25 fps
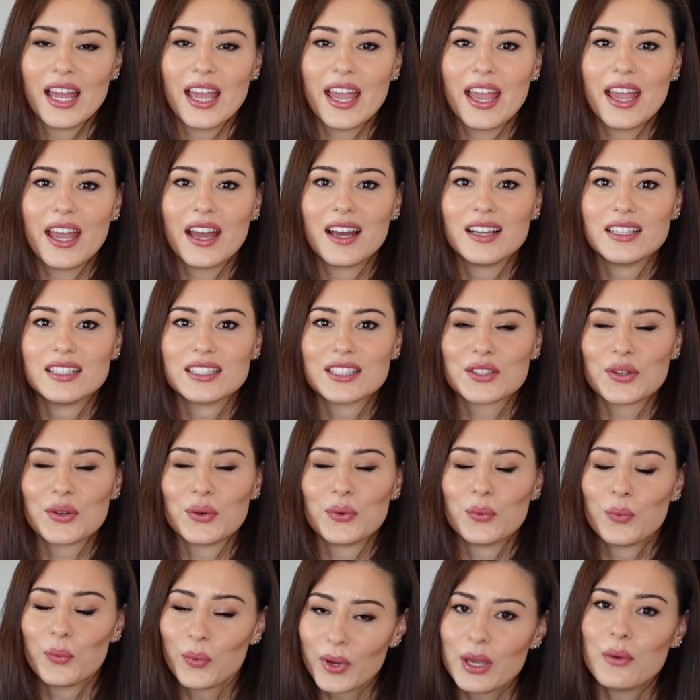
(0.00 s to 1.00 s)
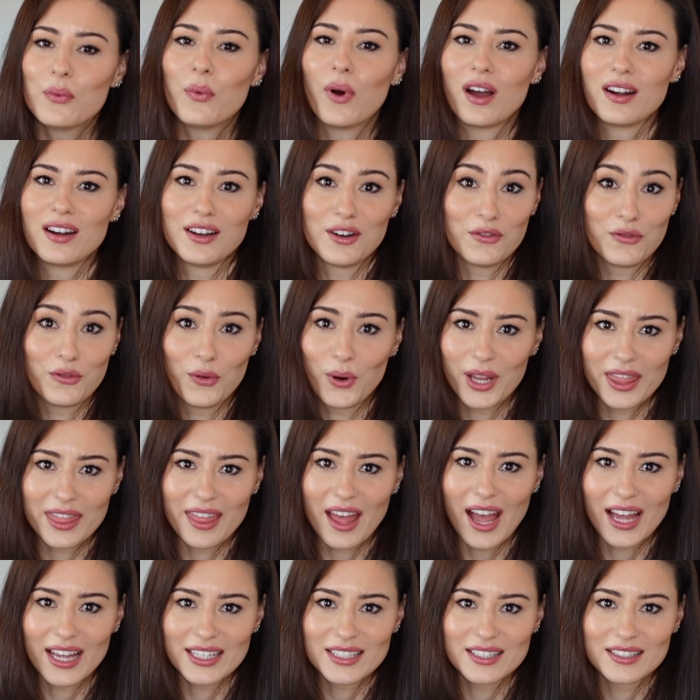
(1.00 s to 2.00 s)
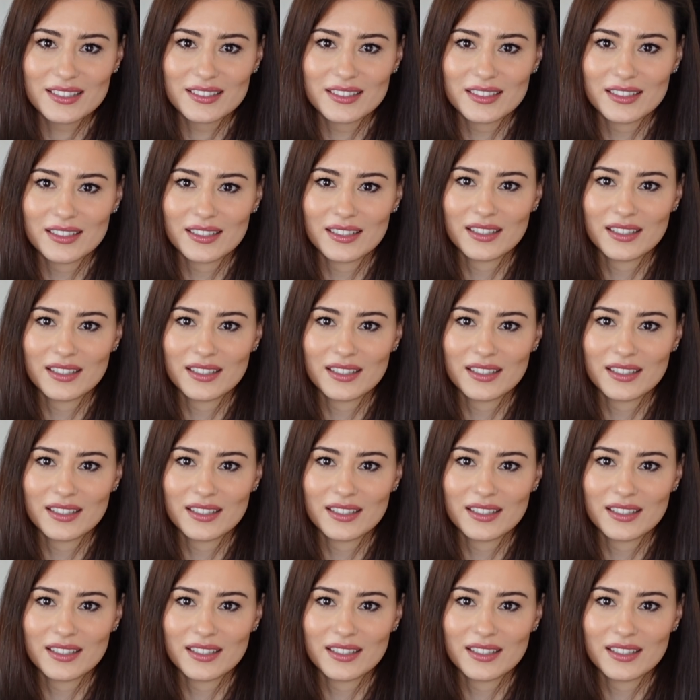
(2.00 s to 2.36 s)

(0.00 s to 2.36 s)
and we want to avoid that.